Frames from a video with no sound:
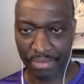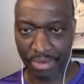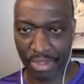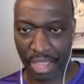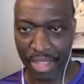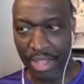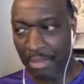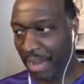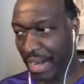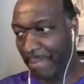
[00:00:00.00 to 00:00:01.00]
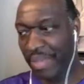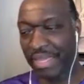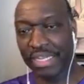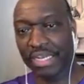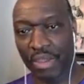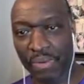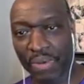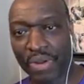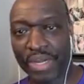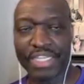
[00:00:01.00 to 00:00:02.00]
Okay, by not being
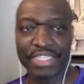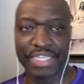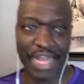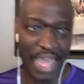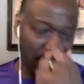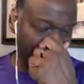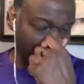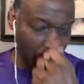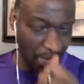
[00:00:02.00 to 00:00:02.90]
delinquent on this and that, and